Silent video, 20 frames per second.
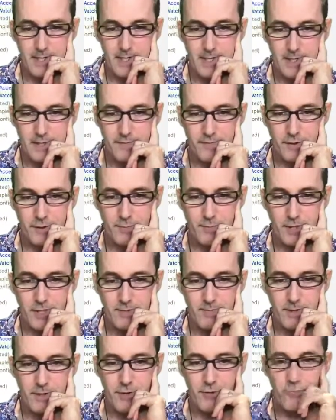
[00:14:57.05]
So if there's supposed to
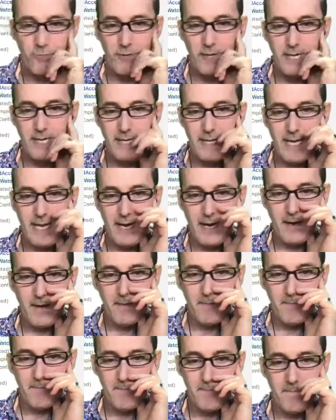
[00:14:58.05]
be 3 there,
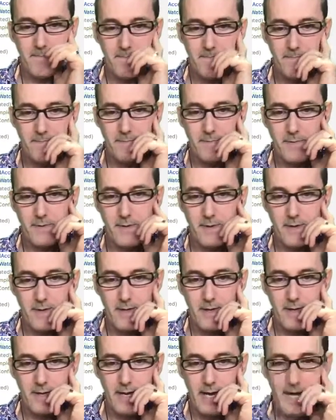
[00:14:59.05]

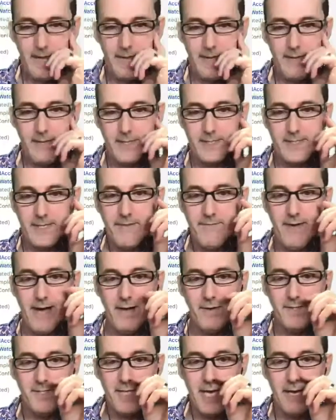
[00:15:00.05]
and then the stuff
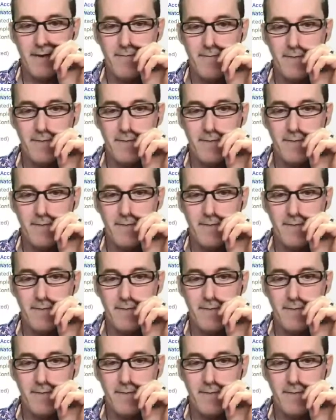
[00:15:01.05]
outside of